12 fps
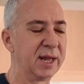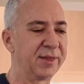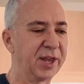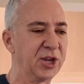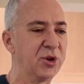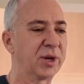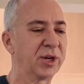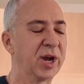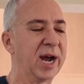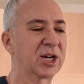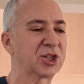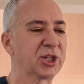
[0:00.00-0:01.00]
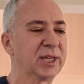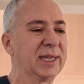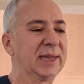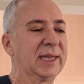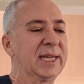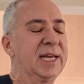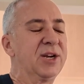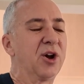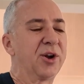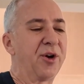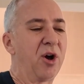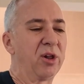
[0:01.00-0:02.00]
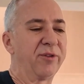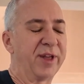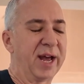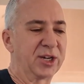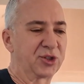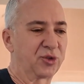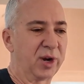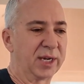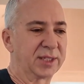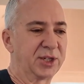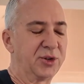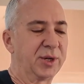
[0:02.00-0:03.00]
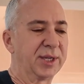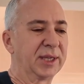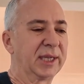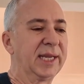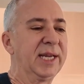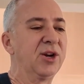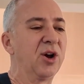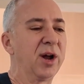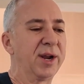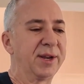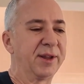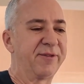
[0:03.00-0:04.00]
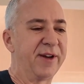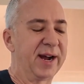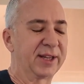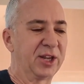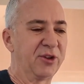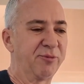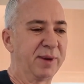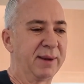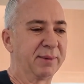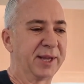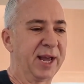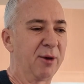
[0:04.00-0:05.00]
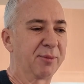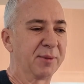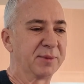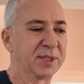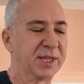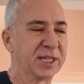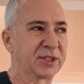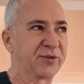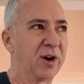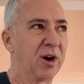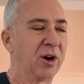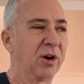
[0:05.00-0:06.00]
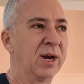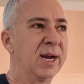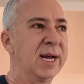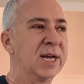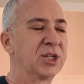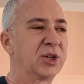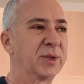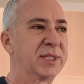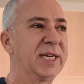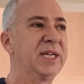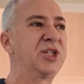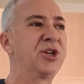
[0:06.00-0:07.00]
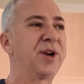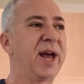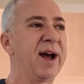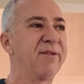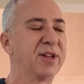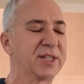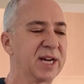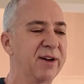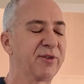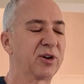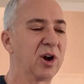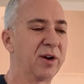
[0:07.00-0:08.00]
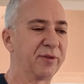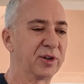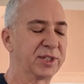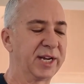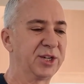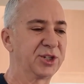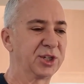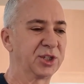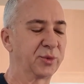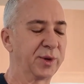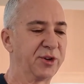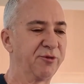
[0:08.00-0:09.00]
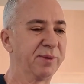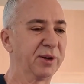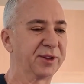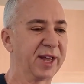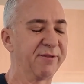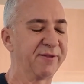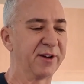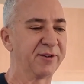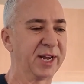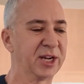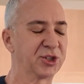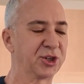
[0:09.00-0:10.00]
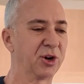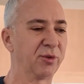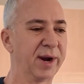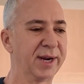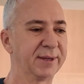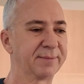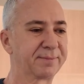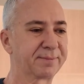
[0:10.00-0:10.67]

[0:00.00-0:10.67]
that you can actually lean on all of that trust. You can lean on the fact that you've been able to help them this far. So it's easier to have the tougher conversations when you've built that foundation already.